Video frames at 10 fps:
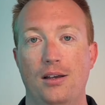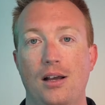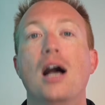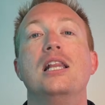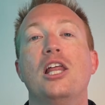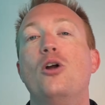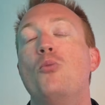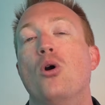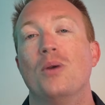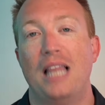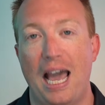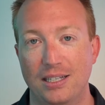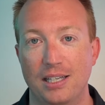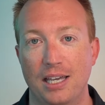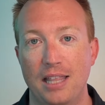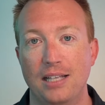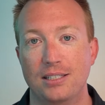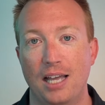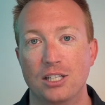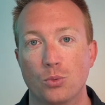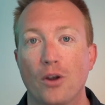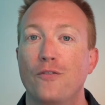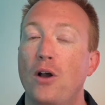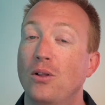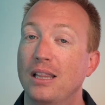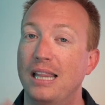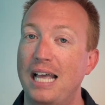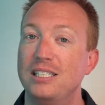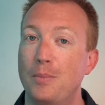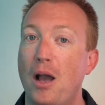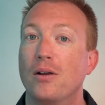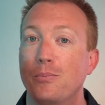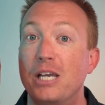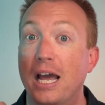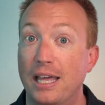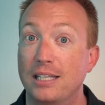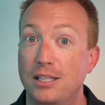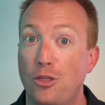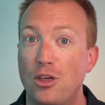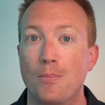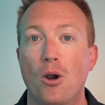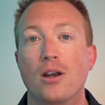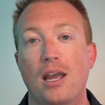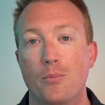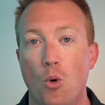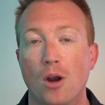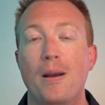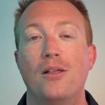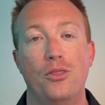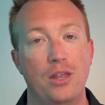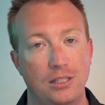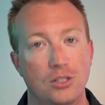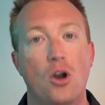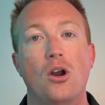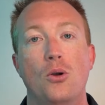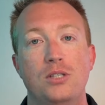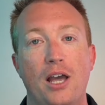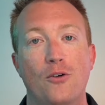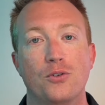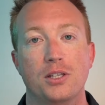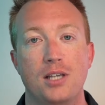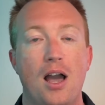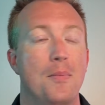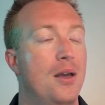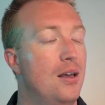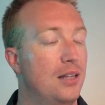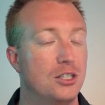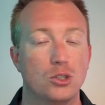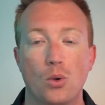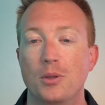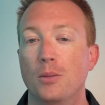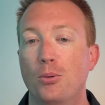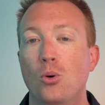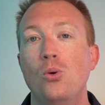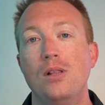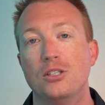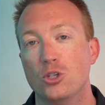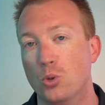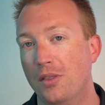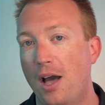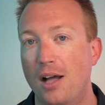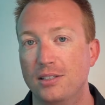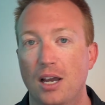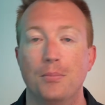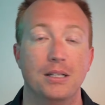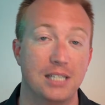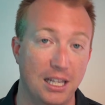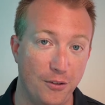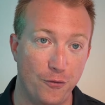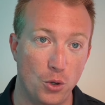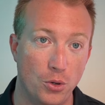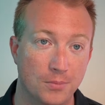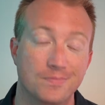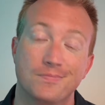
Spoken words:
a little more relaxing in that sense, where it felt less about we got to get to the theme park and more about this is our hotel for the time. Let's swim in the pool, let's enjoy the hot tub, let's get the food.